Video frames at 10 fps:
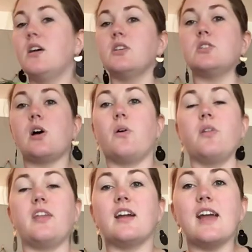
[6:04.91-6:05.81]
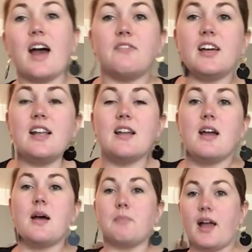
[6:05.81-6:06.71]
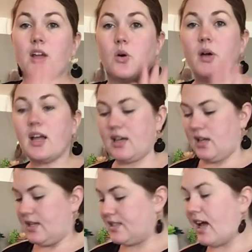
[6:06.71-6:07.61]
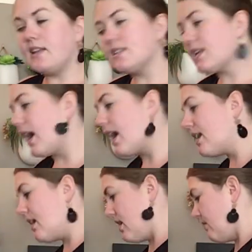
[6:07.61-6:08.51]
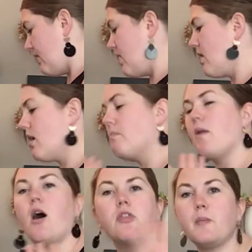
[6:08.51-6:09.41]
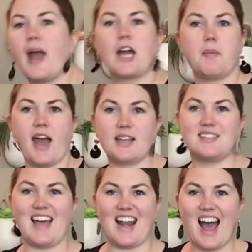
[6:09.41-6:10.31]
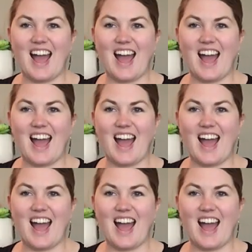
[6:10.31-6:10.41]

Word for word: So there you have it, my quick side to side of all the backpacks that